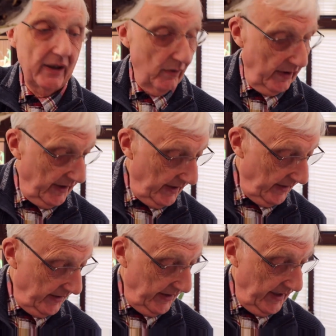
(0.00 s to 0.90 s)
well you can
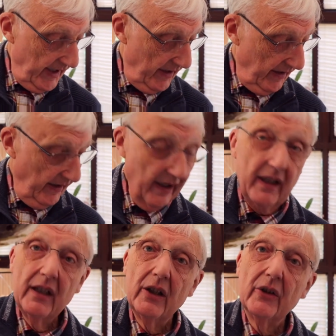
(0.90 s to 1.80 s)
see
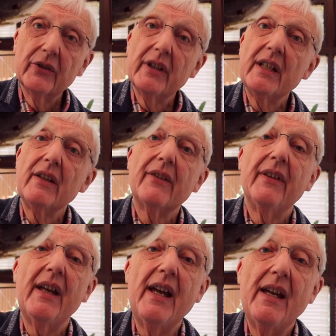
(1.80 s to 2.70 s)
underneath
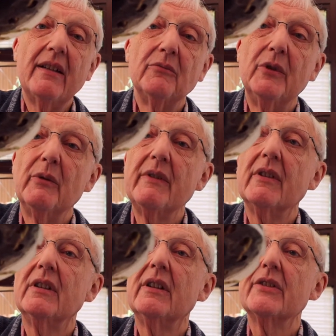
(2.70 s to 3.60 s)
there, but we've
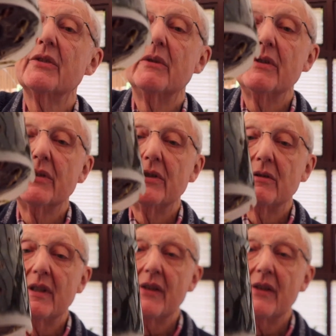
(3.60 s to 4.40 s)
got lots of roots all the way